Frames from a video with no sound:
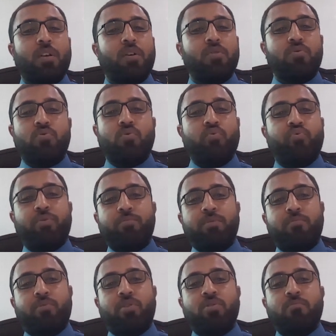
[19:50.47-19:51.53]
So from the
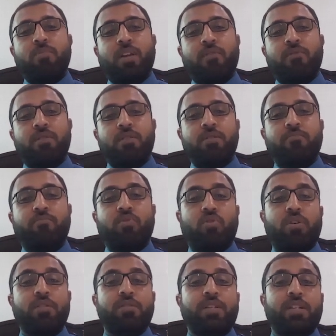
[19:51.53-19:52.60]
bottom level,
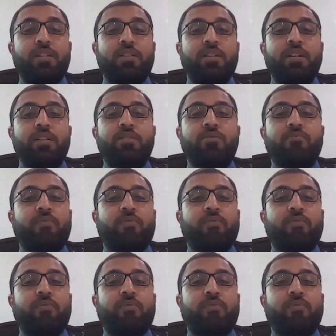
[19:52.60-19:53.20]
because he needs,